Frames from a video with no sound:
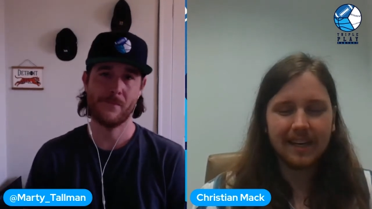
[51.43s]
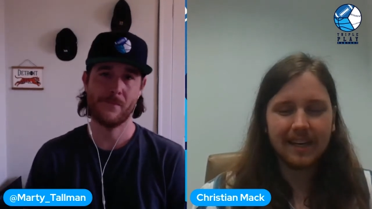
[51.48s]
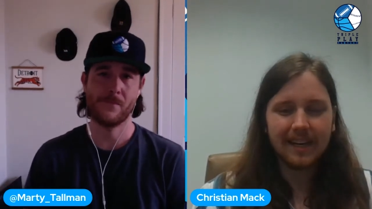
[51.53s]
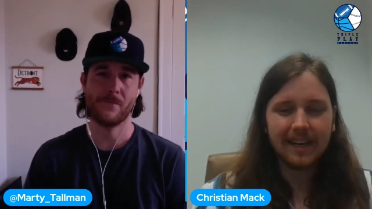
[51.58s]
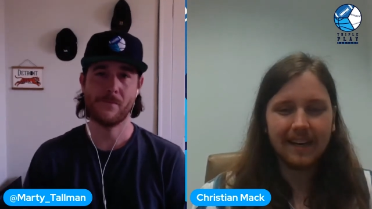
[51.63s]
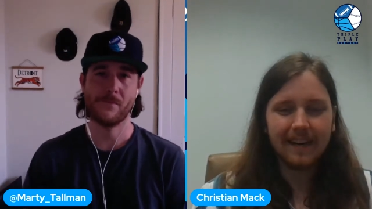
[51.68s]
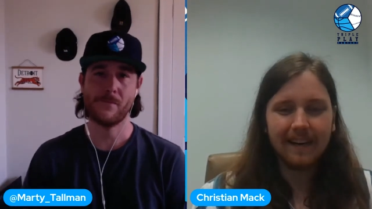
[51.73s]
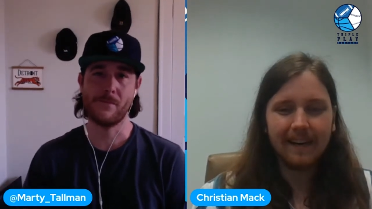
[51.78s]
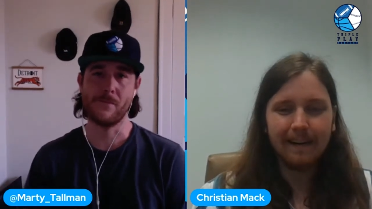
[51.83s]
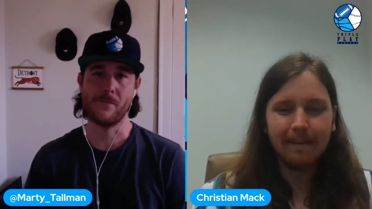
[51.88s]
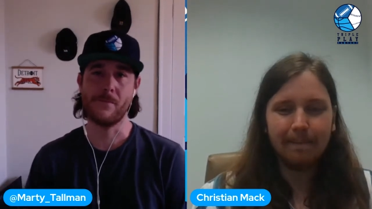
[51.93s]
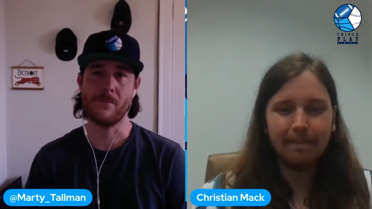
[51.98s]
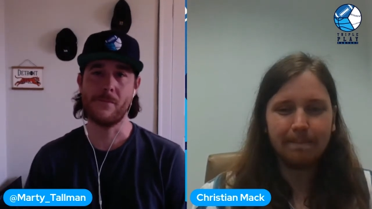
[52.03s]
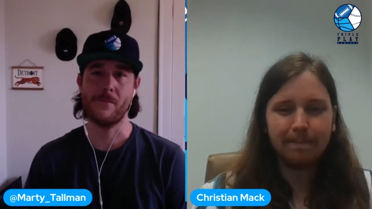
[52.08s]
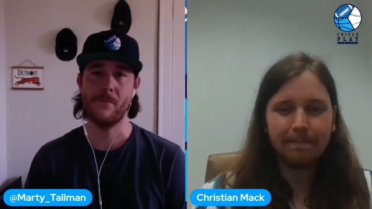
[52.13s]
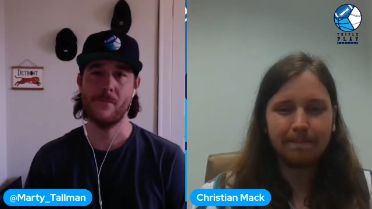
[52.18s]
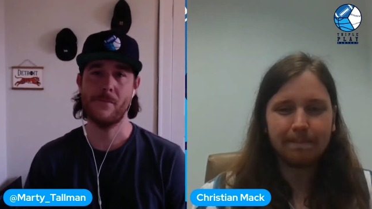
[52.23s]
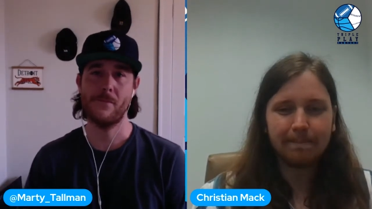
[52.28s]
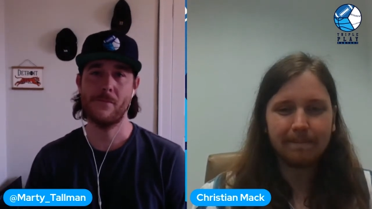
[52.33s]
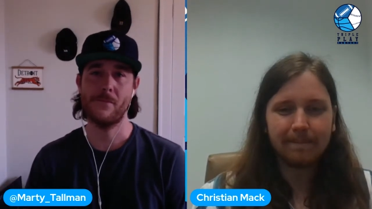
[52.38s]
Speaker 1: Um,
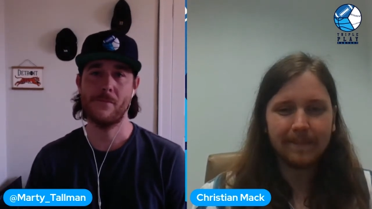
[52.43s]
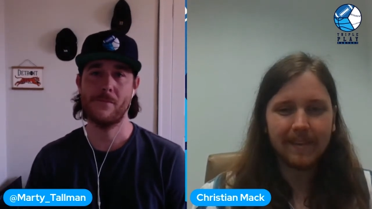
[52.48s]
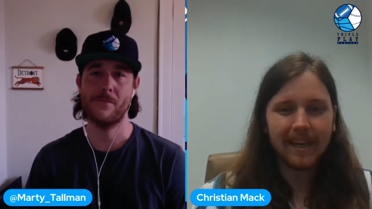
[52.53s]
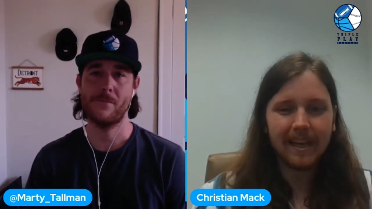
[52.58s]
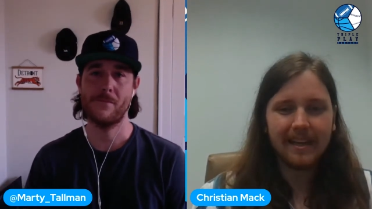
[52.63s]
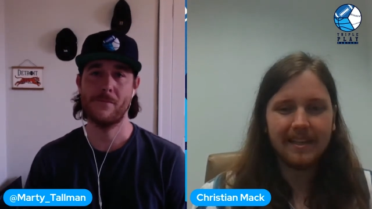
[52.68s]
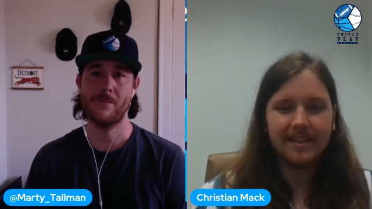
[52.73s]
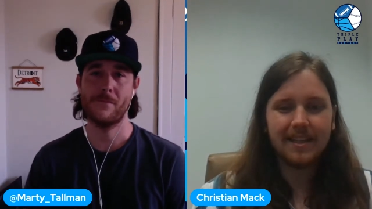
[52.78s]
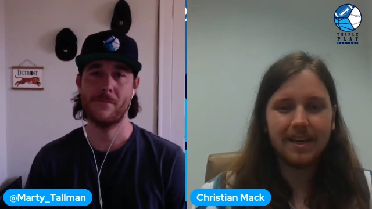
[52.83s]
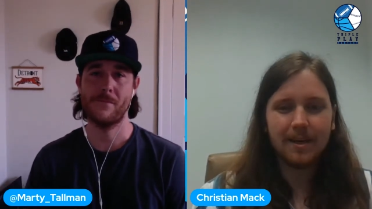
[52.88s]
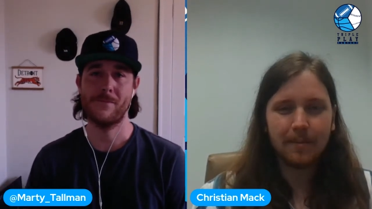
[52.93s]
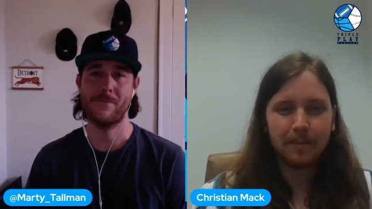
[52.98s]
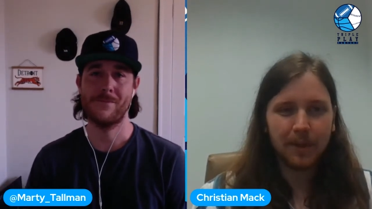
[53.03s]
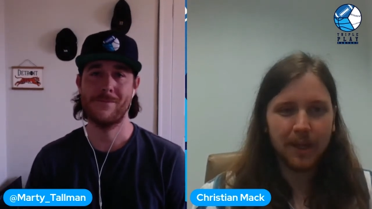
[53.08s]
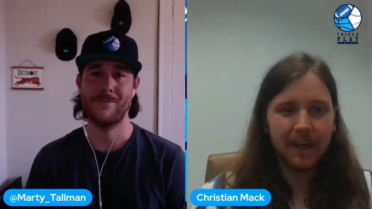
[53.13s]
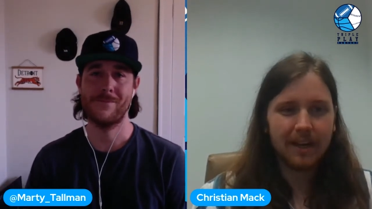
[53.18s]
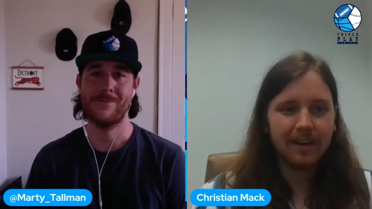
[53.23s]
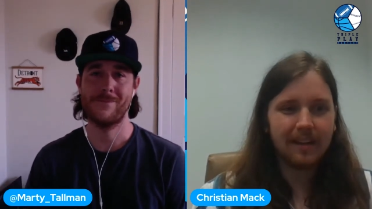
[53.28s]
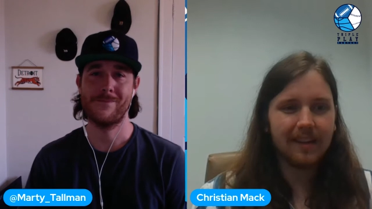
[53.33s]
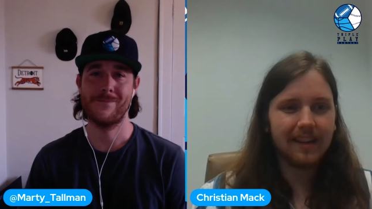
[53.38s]
I stayed up
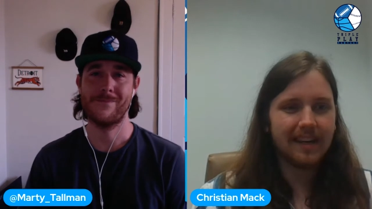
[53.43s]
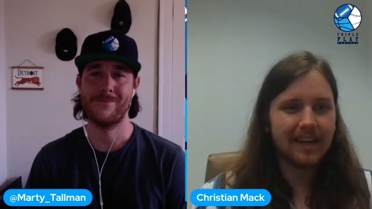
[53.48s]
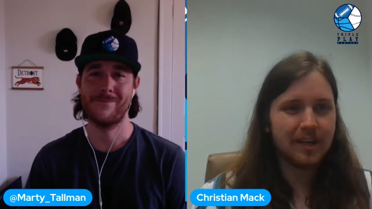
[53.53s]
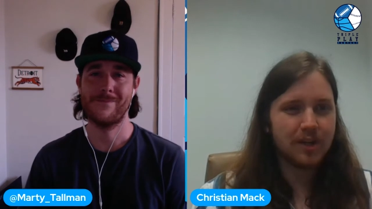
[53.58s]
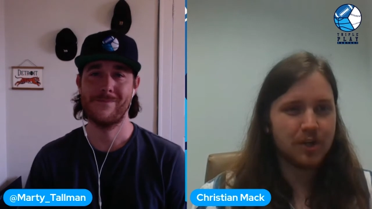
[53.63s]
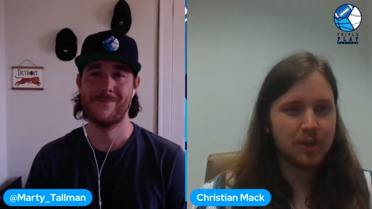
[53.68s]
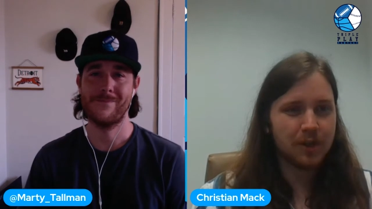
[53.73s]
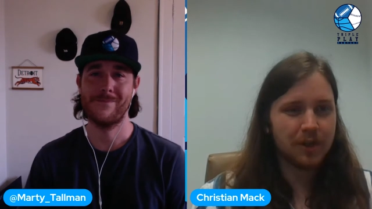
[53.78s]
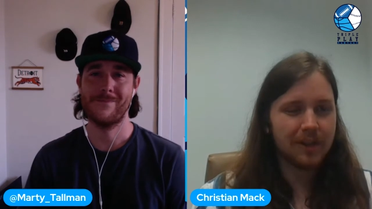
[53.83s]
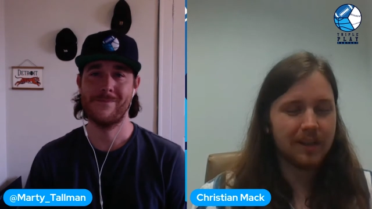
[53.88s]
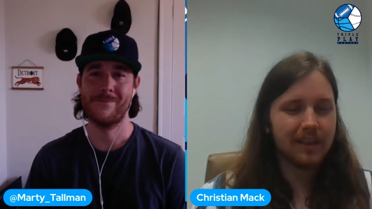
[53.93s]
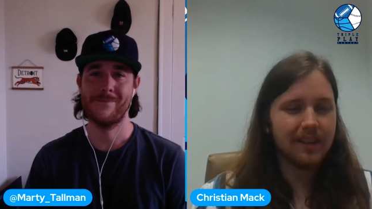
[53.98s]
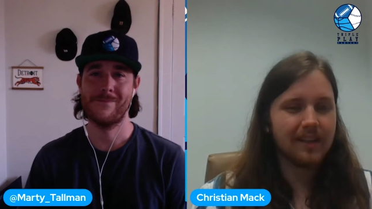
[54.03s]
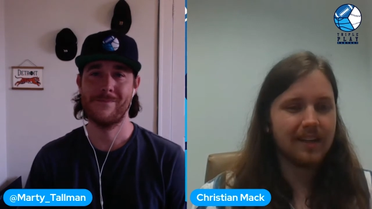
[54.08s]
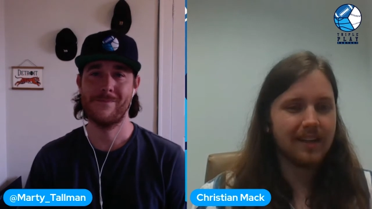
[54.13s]
later than I should.